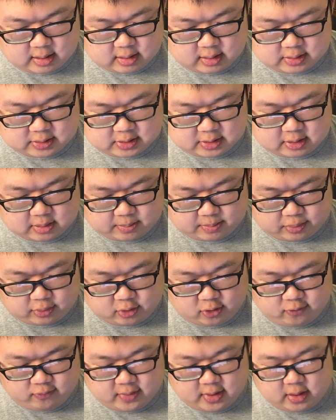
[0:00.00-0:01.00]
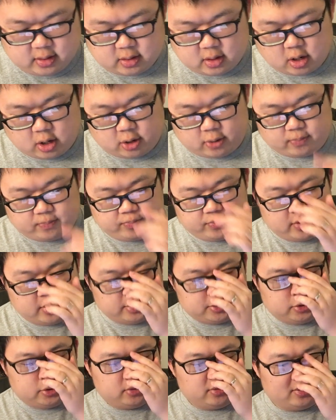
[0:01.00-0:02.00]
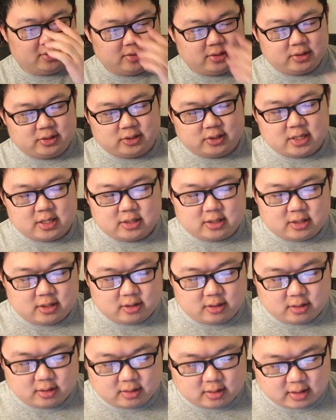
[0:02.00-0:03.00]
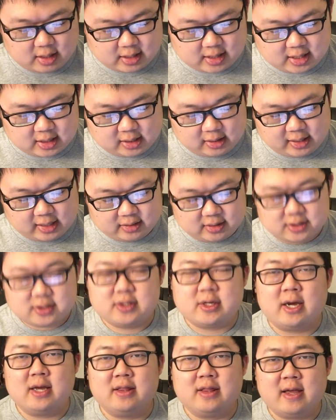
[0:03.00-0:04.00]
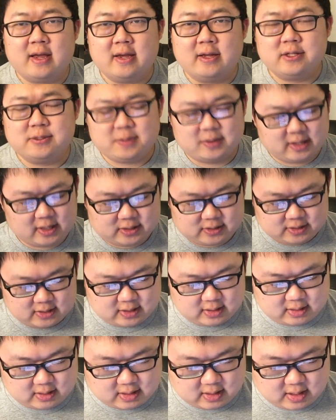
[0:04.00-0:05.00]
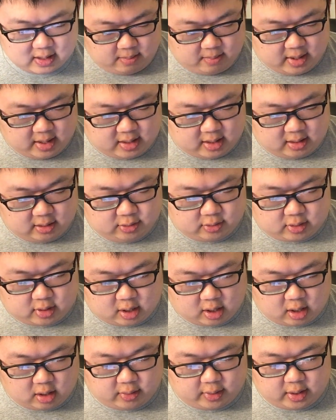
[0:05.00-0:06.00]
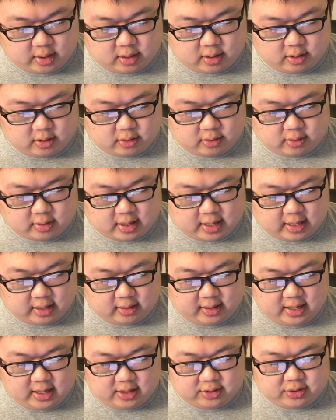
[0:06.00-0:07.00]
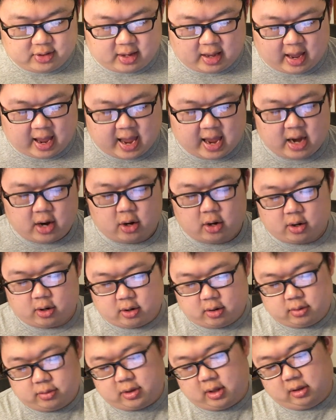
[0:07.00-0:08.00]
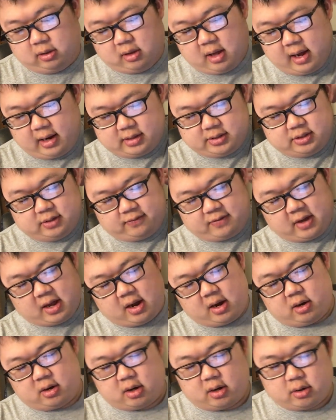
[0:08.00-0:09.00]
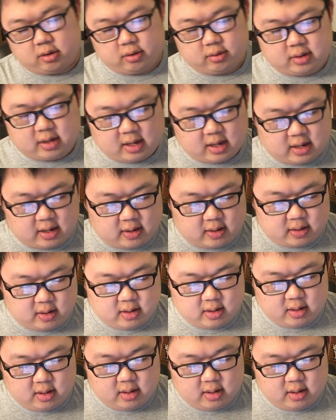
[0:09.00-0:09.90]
Is it an improvement? No. It's a C tier. I kind of like the scythe hands, but that's it. Mega Lucario. I like the hair. The locks of hair are okay.